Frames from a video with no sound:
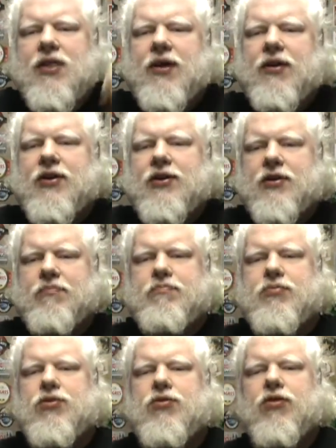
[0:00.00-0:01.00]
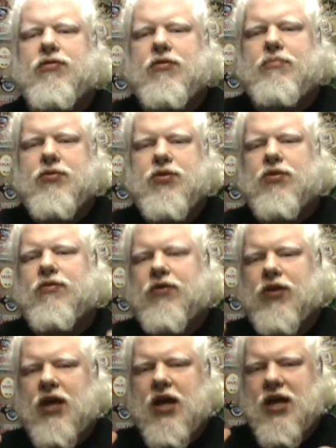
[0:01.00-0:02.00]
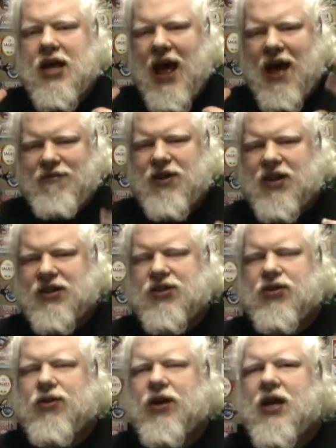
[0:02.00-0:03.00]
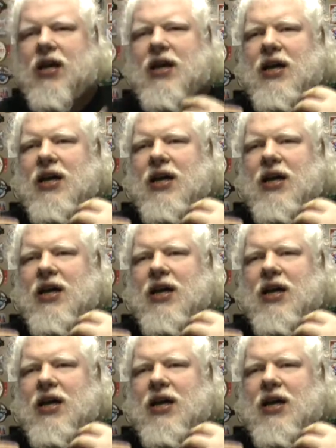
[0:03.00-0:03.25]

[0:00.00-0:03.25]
There is a beautiful, beautiful heaviness to it.